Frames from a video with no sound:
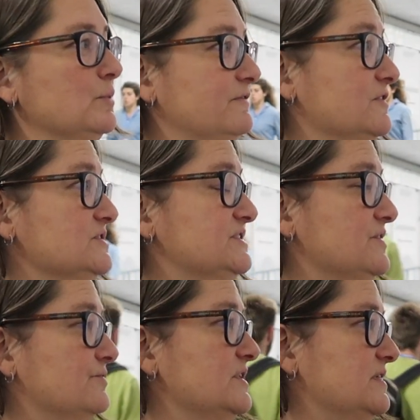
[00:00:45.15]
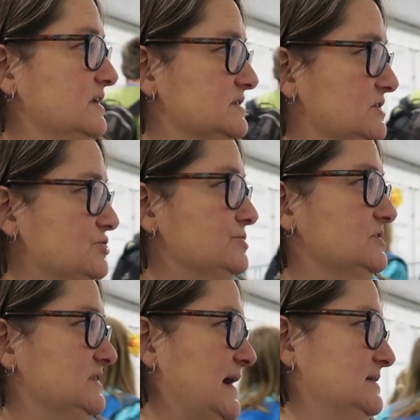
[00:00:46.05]
refers to three things that you
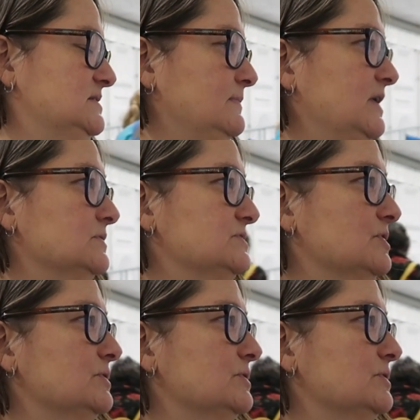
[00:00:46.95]
just asked about.